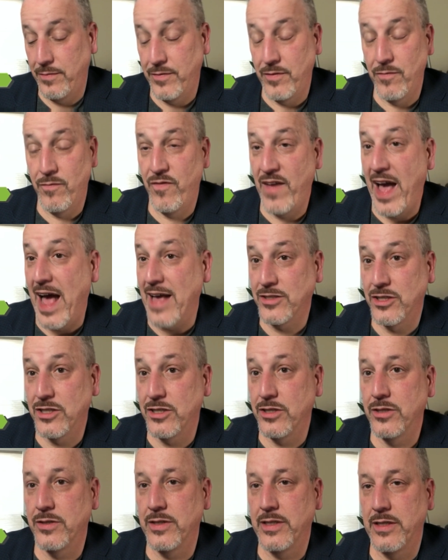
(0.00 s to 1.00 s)

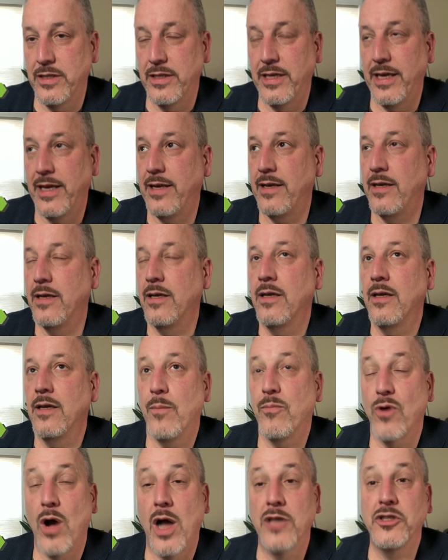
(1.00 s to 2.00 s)
faster. And
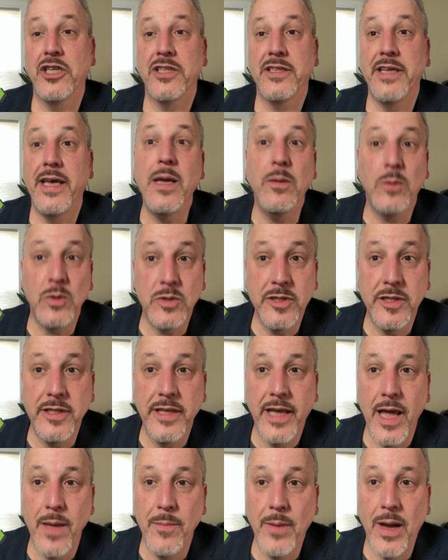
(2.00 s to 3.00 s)
Project Hamilton
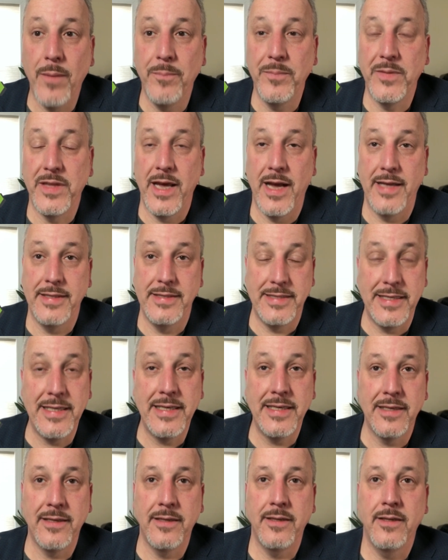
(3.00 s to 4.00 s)
came up, the
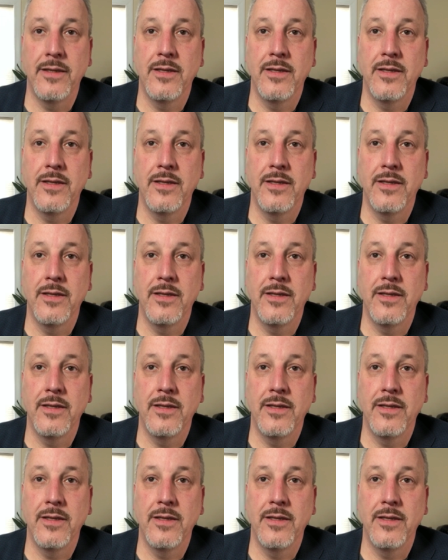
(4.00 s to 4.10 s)
idea